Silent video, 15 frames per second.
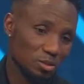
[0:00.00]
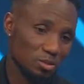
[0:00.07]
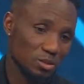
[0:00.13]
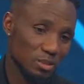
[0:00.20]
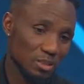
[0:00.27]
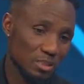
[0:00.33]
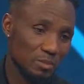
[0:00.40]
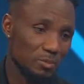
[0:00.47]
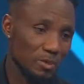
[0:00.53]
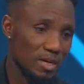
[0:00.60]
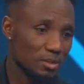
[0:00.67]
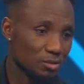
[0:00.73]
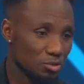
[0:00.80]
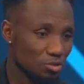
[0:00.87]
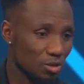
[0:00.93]
deep line
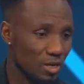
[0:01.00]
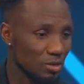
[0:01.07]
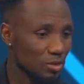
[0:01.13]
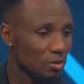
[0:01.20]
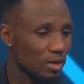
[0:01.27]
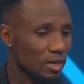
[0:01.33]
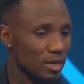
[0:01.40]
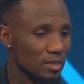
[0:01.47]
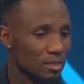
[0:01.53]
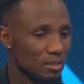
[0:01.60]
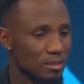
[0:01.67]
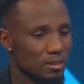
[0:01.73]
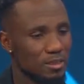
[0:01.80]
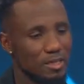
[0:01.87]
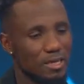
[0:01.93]
to try and collect,
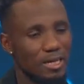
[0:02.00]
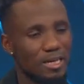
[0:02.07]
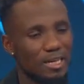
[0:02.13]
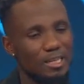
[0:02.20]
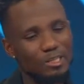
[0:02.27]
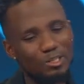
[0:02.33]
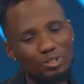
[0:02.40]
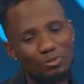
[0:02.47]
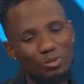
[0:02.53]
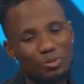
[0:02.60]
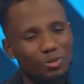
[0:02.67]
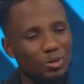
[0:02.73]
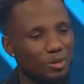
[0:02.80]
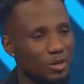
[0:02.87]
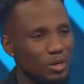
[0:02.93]
he needs to be
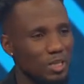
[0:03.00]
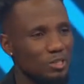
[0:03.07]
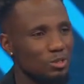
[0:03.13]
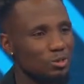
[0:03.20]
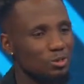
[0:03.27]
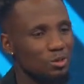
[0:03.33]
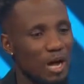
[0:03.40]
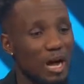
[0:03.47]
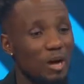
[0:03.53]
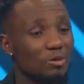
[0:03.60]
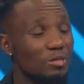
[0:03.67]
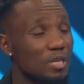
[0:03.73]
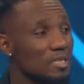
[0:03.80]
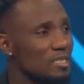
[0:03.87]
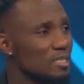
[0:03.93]
worried as to how
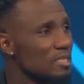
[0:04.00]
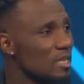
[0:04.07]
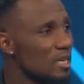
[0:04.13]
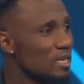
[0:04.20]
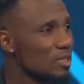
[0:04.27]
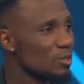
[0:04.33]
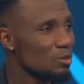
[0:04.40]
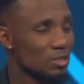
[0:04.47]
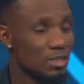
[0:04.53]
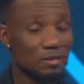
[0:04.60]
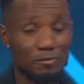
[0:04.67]
does he turn. Because if